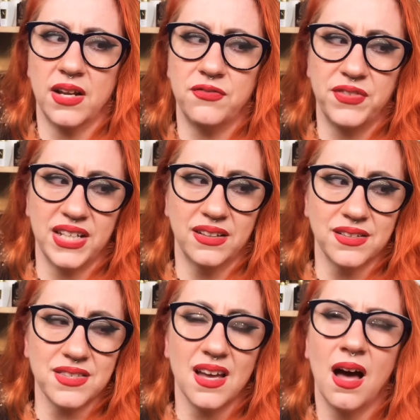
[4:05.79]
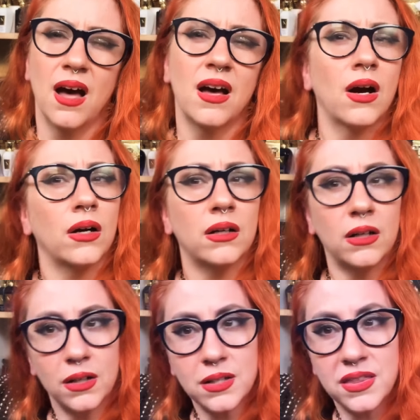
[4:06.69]
It feels
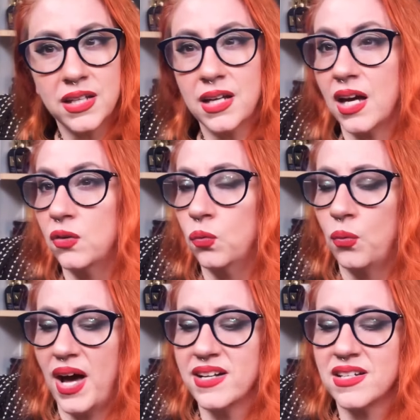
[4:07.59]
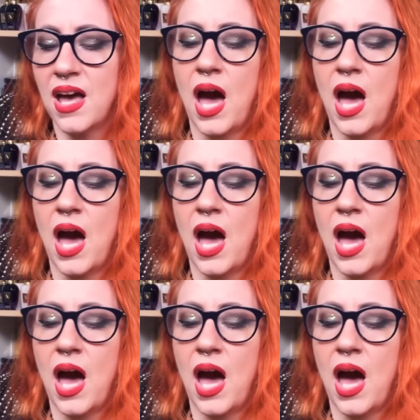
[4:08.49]
earthy and wet